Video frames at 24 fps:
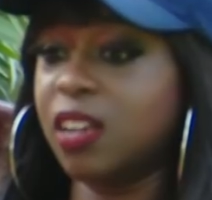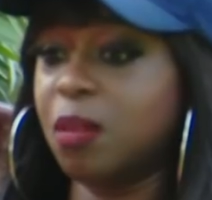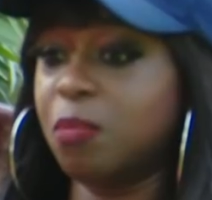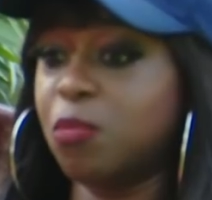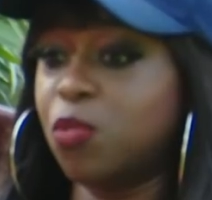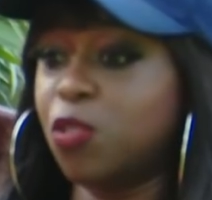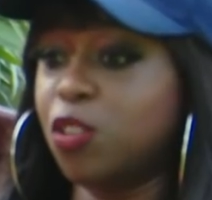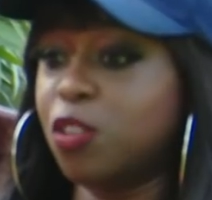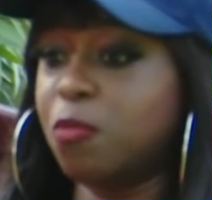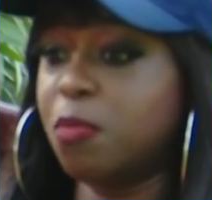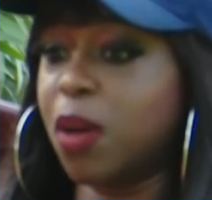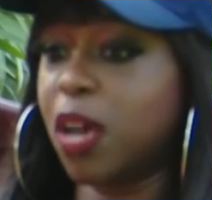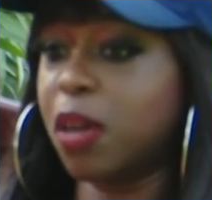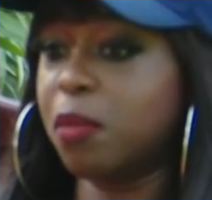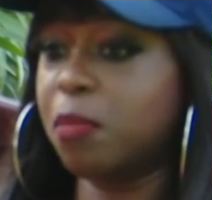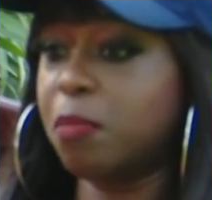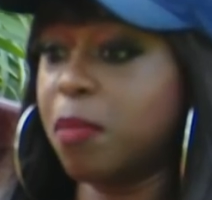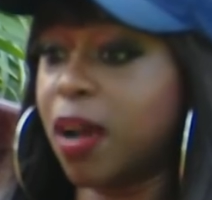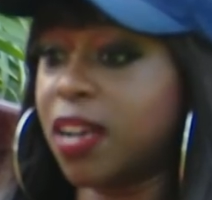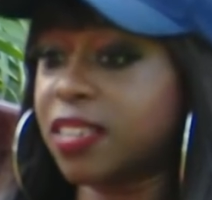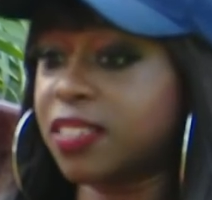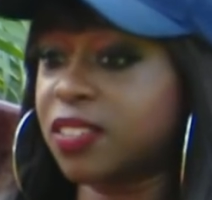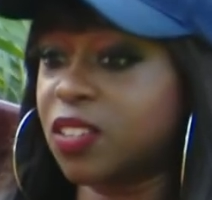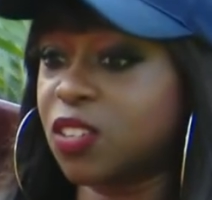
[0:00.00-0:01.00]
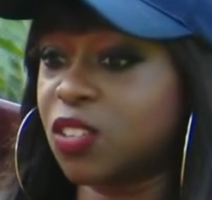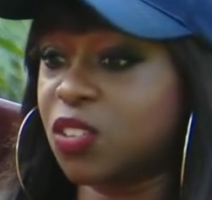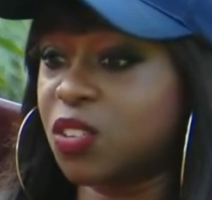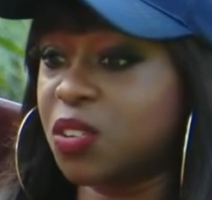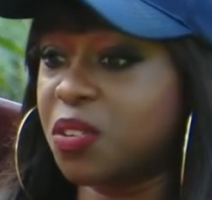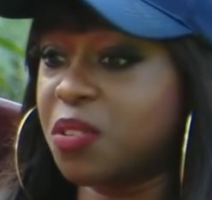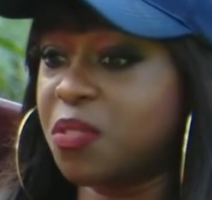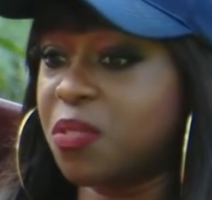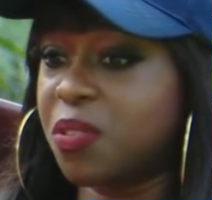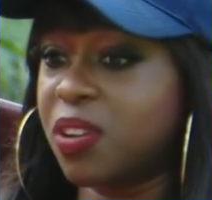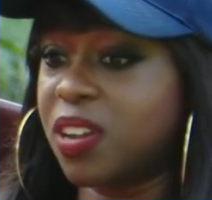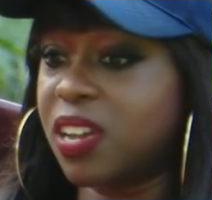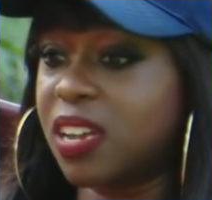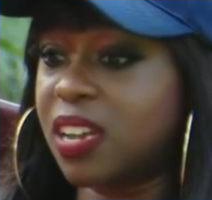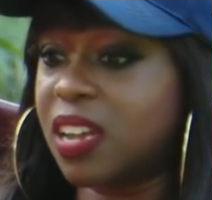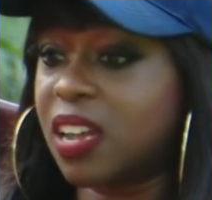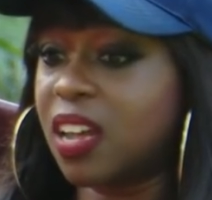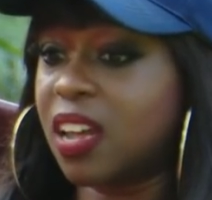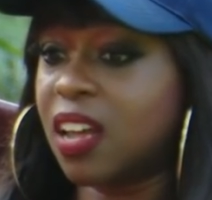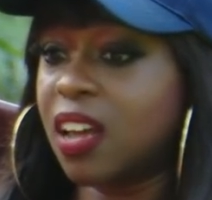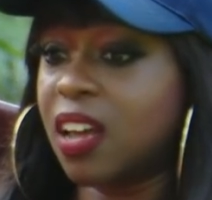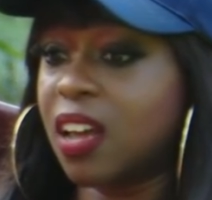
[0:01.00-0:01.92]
I'm doing my master's degree.